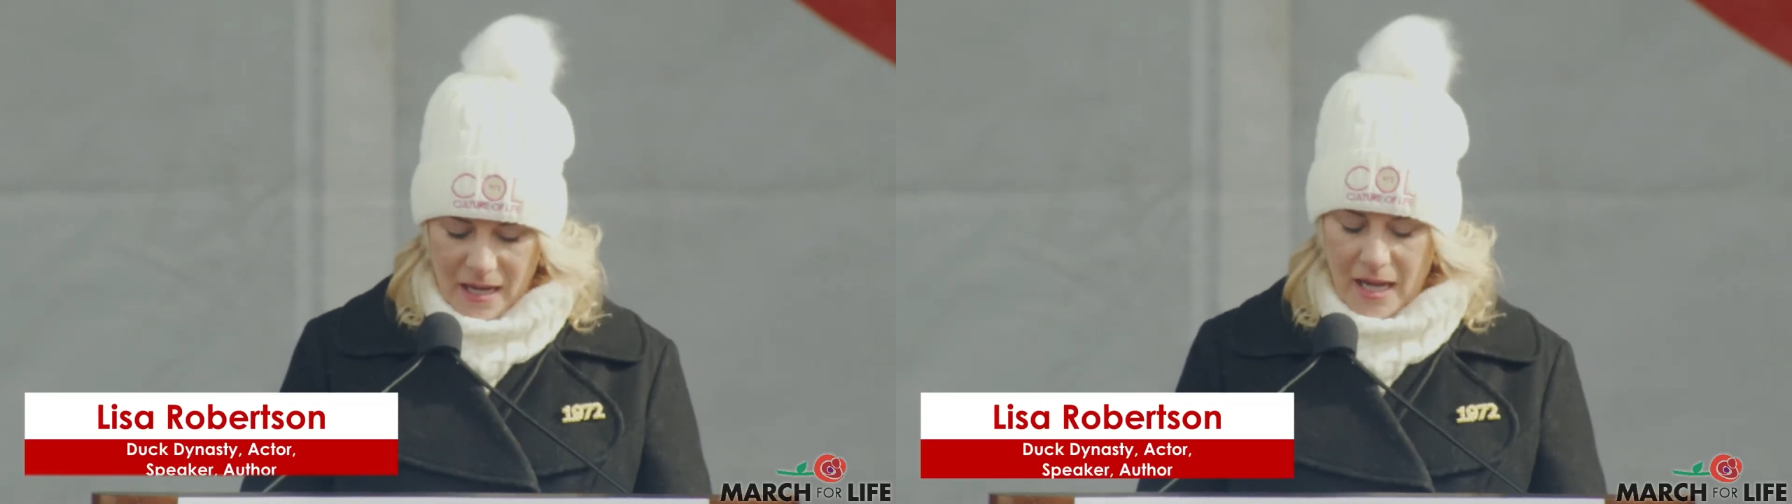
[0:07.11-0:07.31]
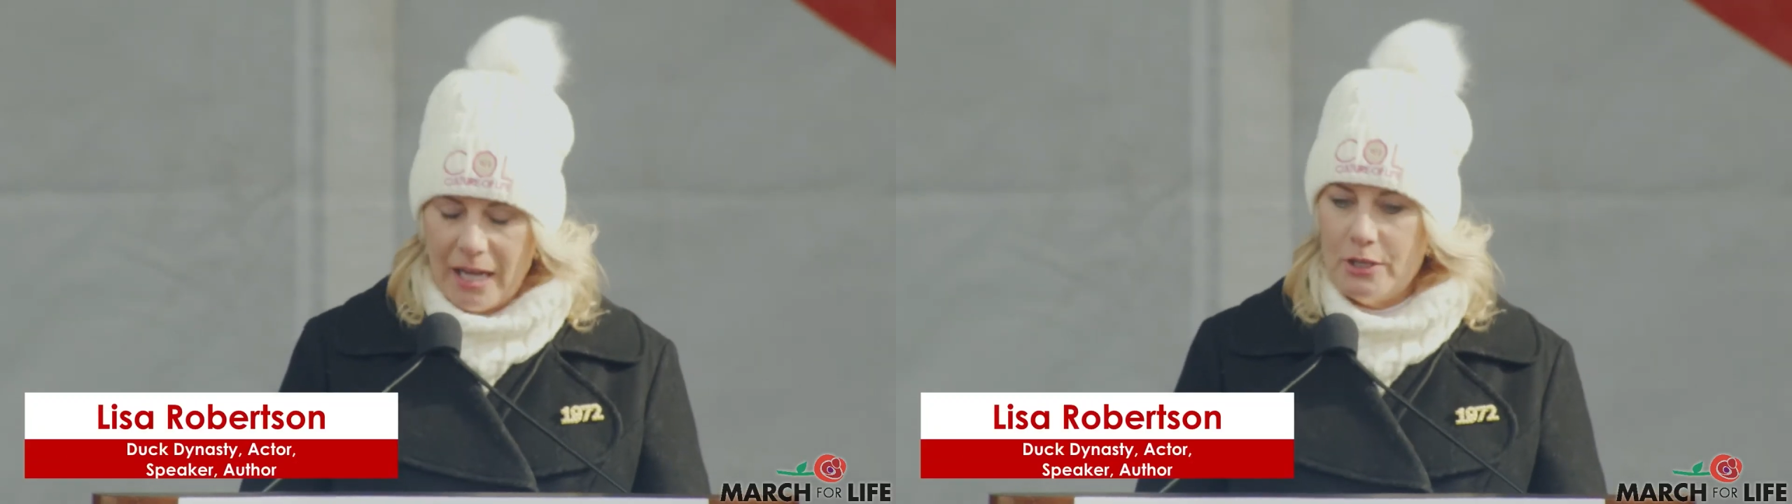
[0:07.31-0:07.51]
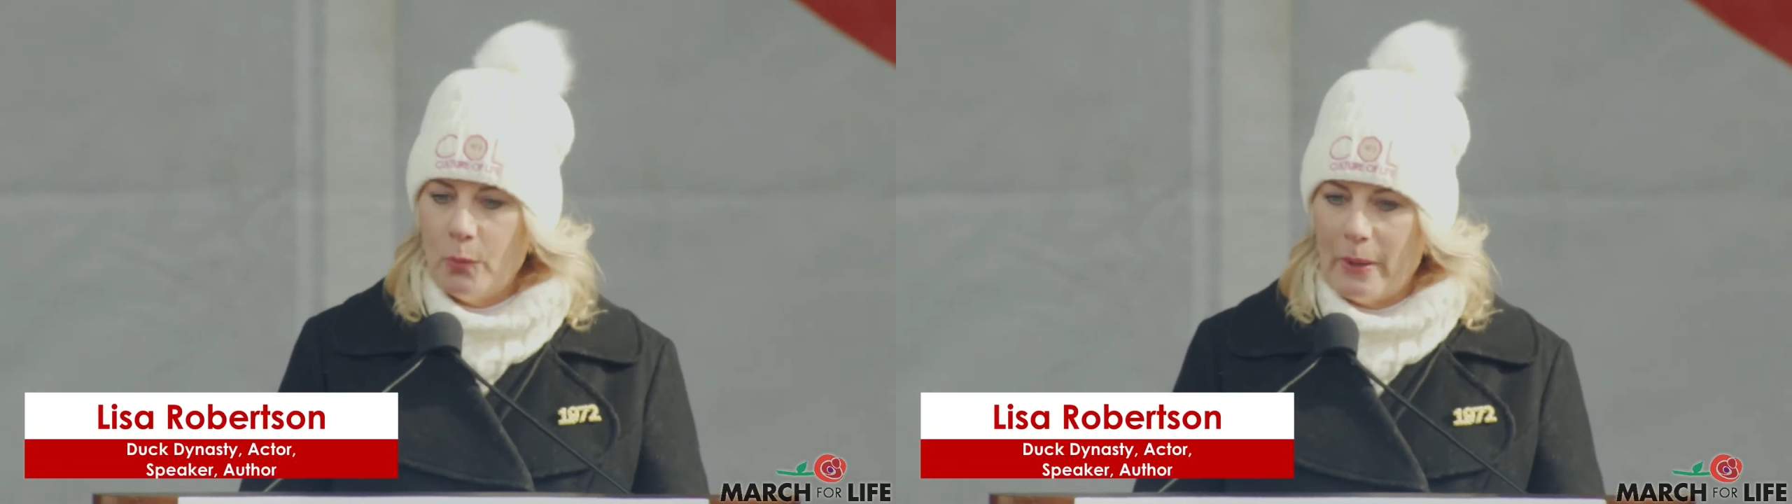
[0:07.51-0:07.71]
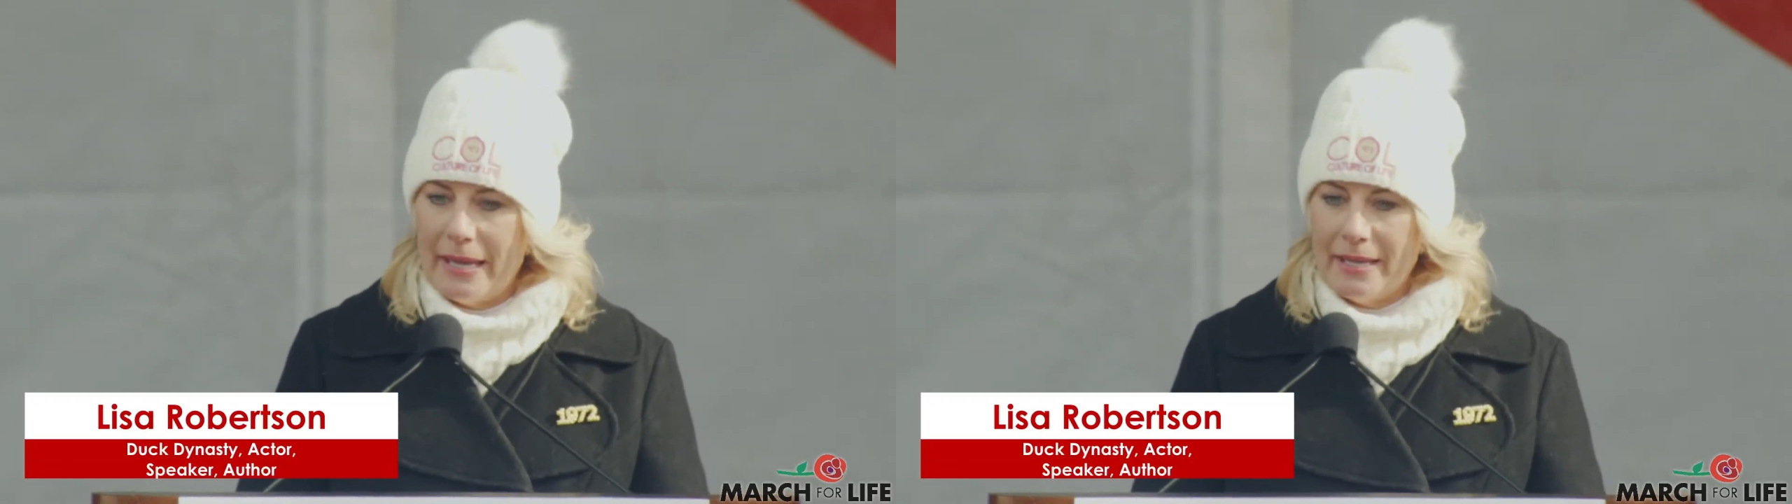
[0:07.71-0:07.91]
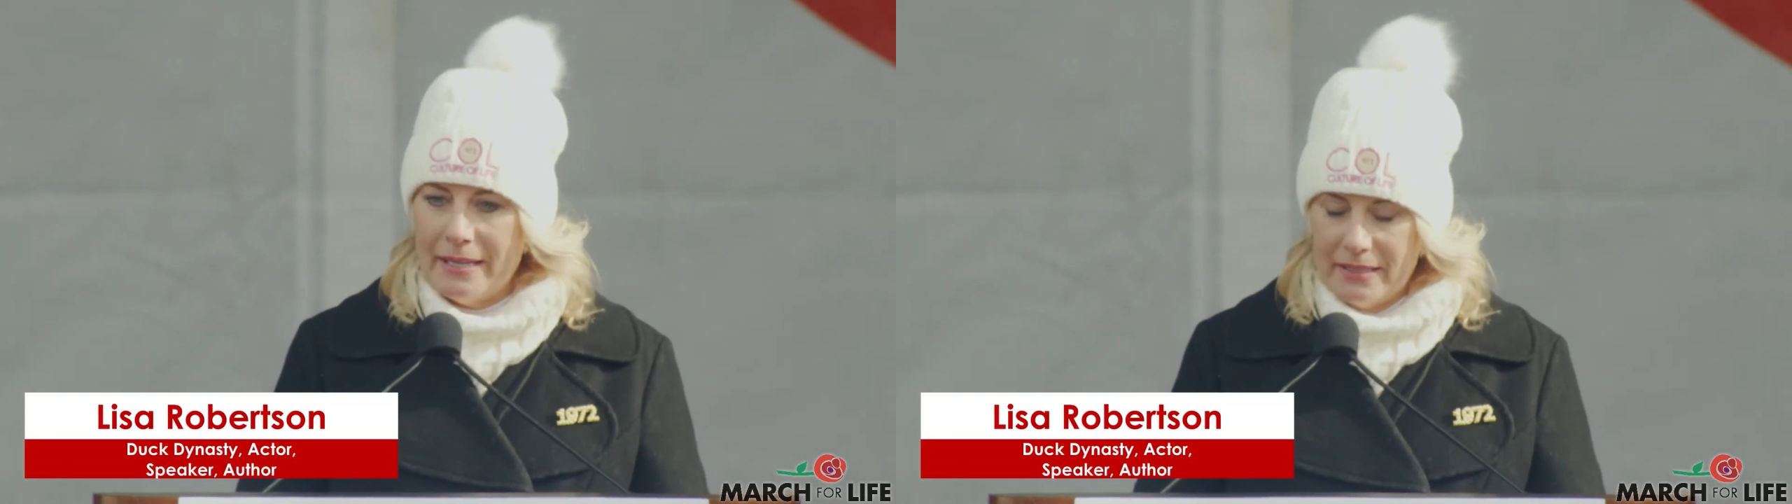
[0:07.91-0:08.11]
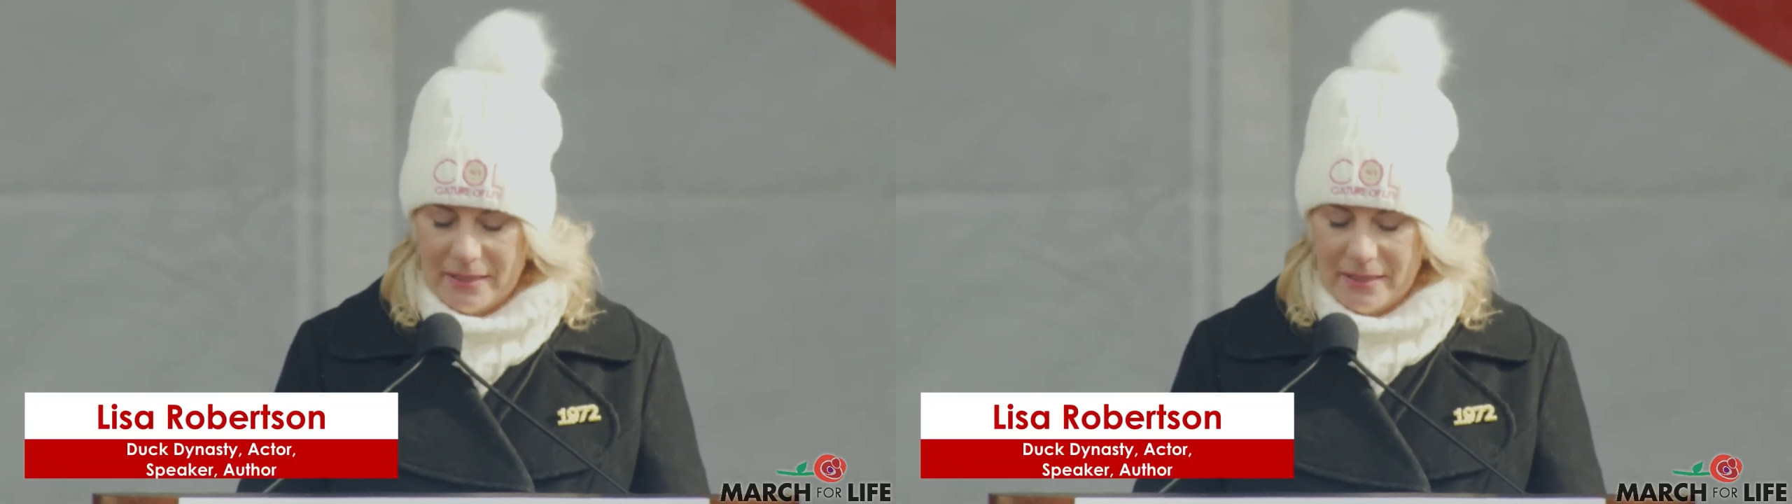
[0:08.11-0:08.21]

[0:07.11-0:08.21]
unwed,